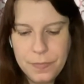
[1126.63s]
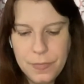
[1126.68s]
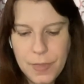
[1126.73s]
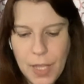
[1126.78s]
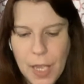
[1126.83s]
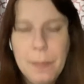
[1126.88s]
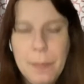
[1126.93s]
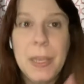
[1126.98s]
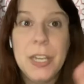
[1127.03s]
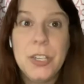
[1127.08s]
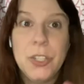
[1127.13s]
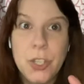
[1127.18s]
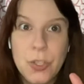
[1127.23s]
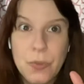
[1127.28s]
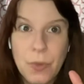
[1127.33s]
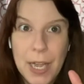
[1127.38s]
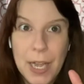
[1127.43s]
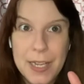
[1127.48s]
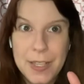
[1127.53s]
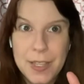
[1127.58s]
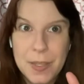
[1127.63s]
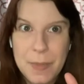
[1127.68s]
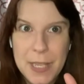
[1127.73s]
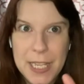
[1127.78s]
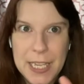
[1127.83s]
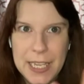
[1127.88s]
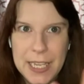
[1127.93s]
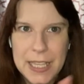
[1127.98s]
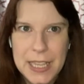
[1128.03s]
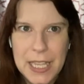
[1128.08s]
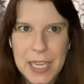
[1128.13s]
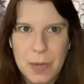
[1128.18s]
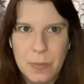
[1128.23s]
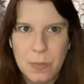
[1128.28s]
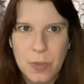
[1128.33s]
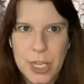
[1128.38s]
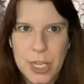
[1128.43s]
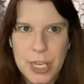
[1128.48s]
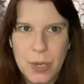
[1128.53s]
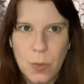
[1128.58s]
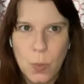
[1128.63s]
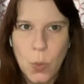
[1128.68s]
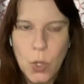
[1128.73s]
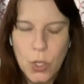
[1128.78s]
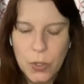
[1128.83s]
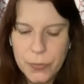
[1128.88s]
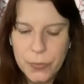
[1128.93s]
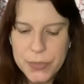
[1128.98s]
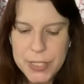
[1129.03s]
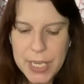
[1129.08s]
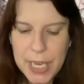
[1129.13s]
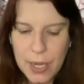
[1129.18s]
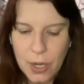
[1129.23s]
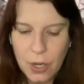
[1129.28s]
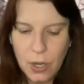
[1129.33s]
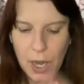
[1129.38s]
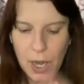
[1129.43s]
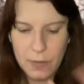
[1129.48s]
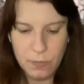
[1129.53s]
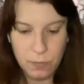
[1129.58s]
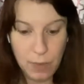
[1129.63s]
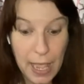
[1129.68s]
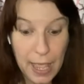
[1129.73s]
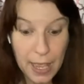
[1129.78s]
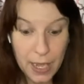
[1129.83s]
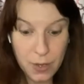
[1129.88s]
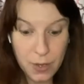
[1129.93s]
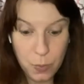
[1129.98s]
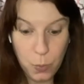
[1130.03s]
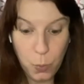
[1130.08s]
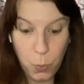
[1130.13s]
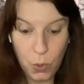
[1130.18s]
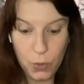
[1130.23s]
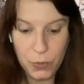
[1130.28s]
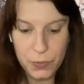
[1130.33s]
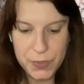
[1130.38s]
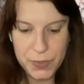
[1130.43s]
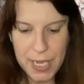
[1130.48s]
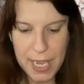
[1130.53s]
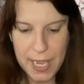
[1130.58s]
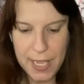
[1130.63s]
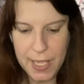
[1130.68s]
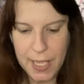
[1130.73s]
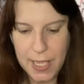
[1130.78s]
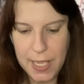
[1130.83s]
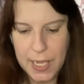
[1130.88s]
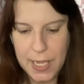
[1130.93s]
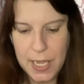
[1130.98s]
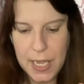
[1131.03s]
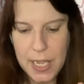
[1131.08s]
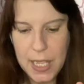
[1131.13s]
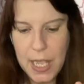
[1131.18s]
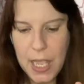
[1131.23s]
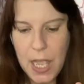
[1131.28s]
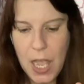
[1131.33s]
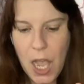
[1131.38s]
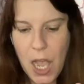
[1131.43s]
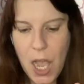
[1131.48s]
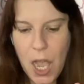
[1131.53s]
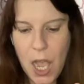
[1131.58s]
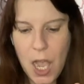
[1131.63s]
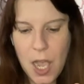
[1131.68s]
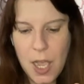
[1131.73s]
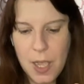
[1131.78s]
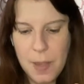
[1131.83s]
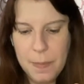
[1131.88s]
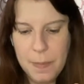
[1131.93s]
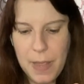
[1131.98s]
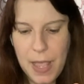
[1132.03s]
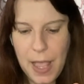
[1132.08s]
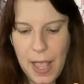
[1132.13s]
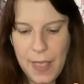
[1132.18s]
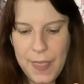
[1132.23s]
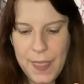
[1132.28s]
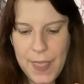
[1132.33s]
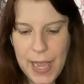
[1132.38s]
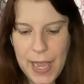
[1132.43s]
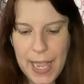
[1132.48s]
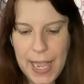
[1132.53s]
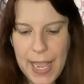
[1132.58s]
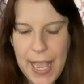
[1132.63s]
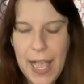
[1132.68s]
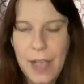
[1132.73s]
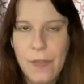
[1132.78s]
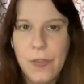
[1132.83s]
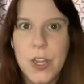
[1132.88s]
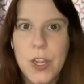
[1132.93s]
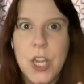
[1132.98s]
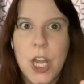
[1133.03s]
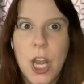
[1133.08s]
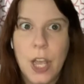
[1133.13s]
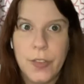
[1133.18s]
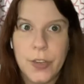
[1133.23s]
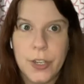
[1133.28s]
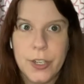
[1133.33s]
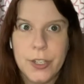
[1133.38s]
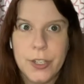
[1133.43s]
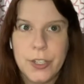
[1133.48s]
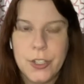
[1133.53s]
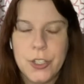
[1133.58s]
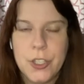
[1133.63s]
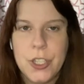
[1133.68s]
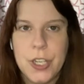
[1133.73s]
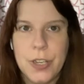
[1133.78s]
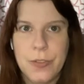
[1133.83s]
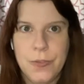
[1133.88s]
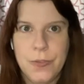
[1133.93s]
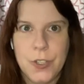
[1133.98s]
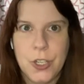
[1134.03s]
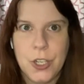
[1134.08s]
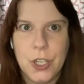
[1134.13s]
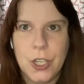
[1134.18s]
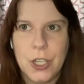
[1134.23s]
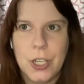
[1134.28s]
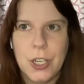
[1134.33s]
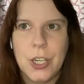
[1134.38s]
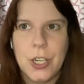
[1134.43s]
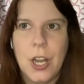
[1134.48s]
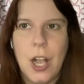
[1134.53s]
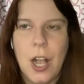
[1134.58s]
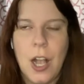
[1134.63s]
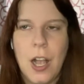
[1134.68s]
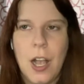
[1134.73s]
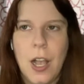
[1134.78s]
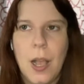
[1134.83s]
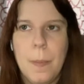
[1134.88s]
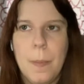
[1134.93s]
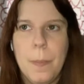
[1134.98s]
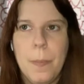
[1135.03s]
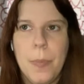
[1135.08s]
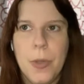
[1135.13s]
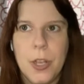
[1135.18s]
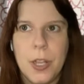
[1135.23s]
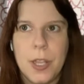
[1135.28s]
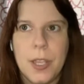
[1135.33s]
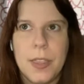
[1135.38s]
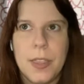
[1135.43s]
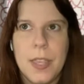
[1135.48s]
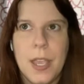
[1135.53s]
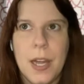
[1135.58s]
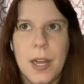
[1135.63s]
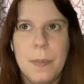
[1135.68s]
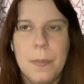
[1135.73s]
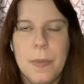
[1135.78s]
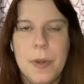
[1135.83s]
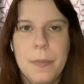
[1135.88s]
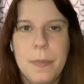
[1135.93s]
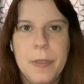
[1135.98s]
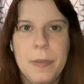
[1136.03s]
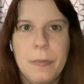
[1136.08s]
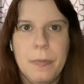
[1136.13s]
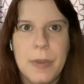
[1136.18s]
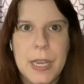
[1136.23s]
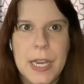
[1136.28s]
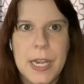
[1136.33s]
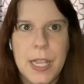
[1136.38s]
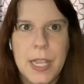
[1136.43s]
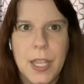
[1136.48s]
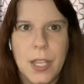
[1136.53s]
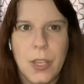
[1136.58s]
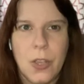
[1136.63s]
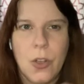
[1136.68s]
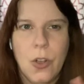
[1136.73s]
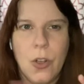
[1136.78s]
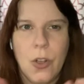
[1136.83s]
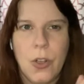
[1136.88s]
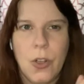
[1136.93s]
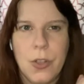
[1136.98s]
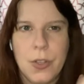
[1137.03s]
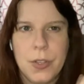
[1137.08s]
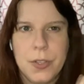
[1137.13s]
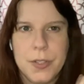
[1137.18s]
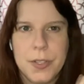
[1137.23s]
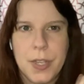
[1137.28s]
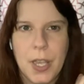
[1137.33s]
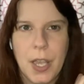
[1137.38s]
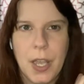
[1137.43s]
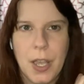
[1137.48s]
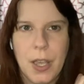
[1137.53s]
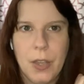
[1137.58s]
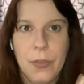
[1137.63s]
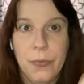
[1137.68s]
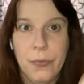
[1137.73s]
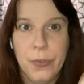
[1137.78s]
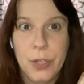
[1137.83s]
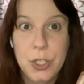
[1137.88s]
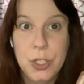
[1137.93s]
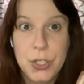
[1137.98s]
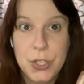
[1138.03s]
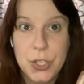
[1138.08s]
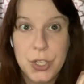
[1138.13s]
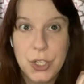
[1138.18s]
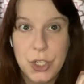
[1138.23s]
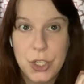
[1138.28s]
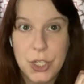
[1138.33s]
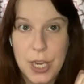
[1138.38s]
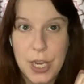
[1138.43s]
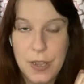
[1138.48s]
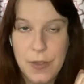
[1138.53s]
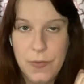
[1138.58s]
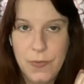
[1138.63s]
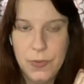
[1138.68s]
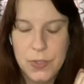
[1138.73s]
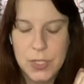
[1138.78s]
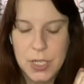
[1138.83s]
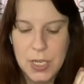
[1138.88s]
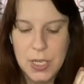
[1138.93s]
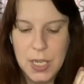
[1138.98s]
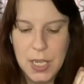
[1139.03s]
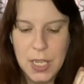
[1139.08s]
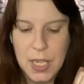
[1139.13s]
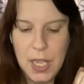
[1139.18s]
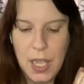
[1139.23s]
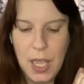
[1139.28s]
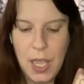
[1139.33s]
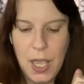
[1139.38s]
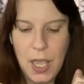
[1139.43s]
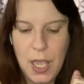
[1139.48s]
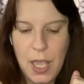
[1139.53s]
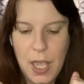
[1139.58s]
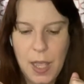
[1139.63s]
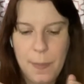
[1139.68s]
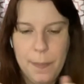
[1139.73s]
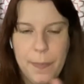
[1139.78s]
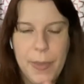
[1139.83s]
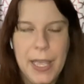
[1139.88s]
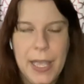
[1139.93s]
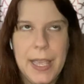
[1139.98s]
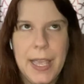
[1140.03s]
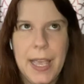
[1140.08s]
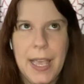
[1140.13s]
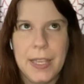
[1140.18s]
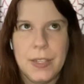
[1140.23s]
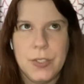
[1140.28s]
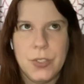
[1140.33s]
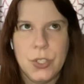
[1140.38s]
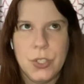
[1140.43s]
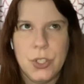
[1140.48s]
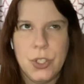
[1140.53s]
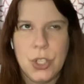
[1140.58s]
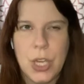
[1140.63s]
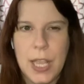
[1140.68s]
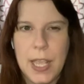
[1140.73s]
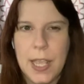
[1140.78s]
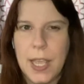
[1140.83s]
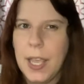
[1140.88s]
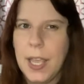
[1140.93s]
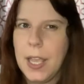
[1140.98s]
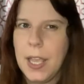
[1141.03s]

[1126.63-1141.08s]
I mentioned right at the beginning that I'm reading I read Wolf Taken. And then I have another shifter book that I'm going to be reading called First Shift. By S.J.